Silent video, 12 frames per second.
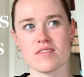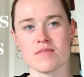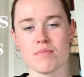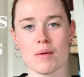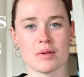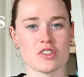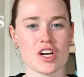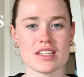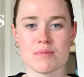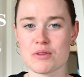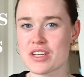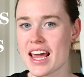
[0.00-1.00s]
public
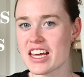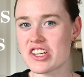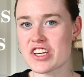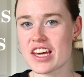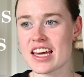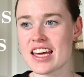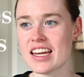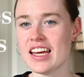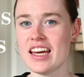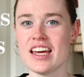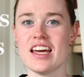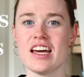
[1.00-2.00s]
transportation,
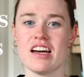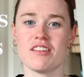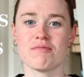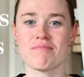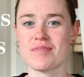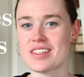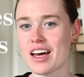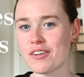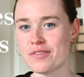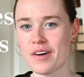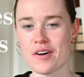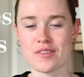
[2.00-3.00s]
cell
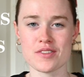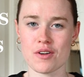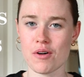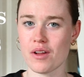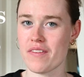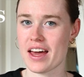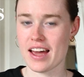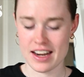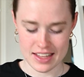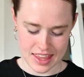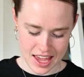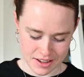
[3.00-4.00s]
phones, all of that kind
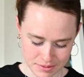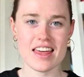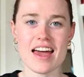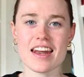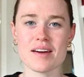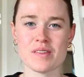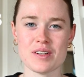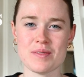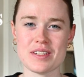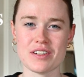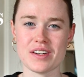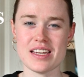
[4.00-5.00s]
of thing. Then I'm going to be
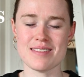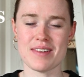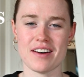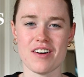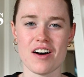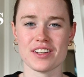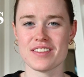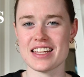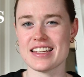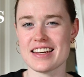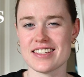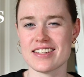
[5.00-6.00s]
talking about all of the
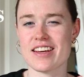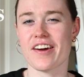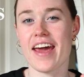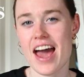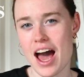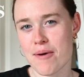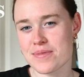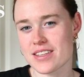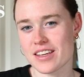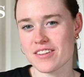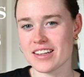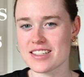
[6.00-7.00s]
necessary apps that
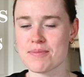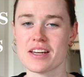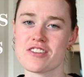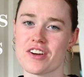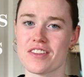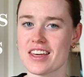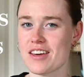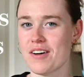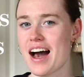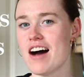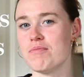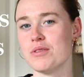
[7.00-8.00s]
you need to make sure that you
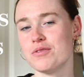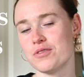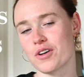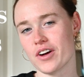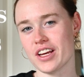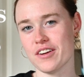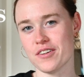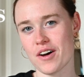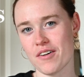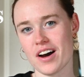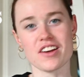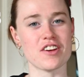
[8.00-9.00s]
have before you
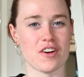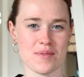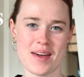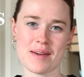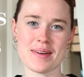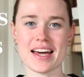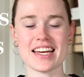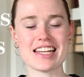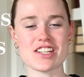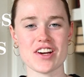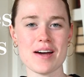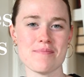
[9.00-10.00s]
go on your backpacking
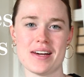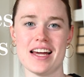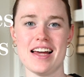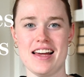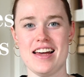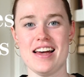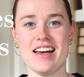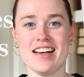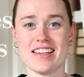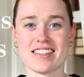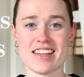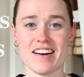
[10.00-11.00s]
trip.
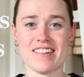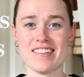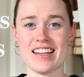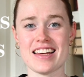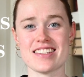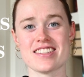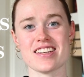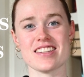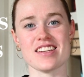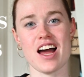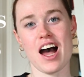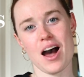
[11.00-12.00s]
So let's
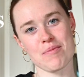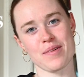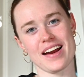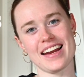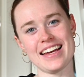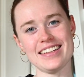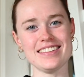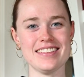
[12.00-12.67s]
just hop right in.